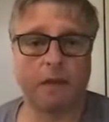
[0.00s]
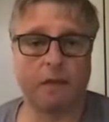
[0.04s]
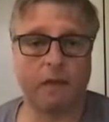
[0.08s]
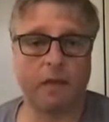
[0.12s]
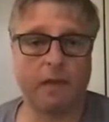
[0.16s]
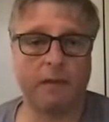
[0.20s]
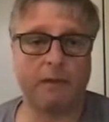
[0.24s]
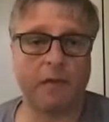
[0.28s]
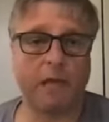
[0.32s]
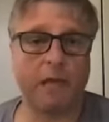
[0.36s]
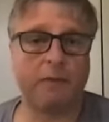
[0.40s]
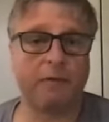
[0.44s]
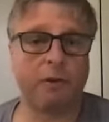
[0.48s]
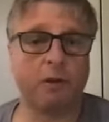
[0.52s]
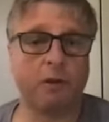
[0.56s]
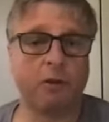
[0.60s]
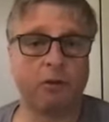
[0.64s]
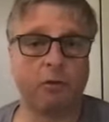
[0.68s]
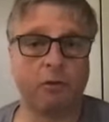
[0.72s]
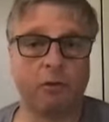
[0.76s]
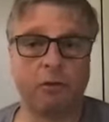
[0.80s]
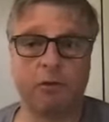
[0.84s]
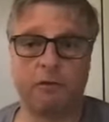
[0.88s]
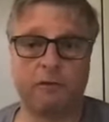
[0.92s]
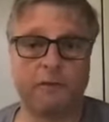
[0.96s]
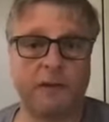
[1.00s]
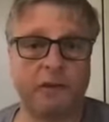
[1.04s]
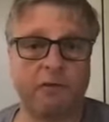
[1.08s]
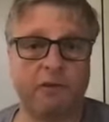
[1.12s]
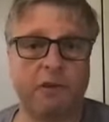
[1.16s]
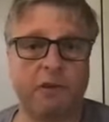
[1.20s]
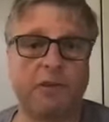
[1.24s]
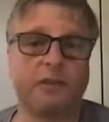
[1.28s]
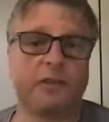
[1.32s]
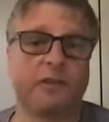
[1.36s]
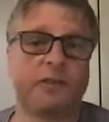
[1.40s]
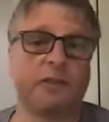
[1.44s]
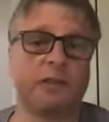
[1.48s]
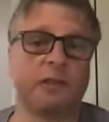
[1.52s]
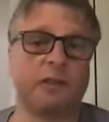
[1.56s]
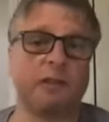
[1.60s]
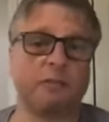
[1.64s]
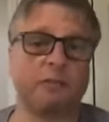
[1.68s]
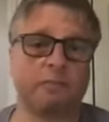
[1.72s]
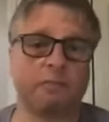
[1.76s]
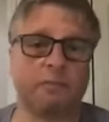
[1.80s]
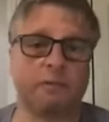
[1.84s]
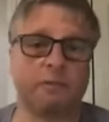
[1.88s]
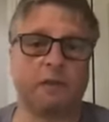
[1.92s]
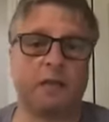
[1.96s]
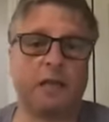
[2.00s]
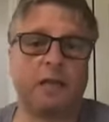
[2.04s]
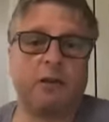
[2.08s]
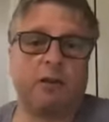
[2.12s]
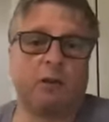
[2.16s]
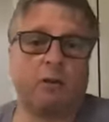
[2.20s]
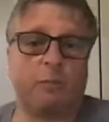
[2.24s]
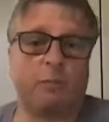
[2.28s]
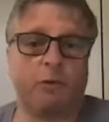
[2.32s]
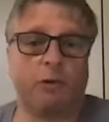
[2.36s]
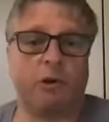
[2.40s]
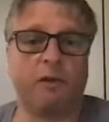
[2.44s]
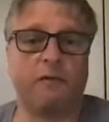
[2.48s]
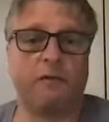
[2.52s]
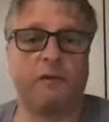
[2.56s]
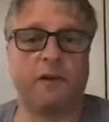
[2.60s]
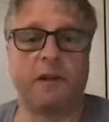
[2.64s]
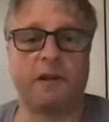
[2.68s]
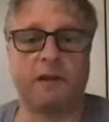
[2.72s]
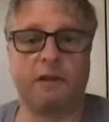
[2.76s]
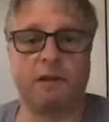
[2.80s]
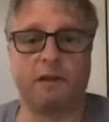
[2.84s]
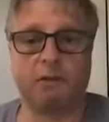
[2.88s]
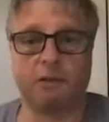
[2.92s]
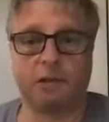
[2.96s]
if you're not VAT registered, in your profile,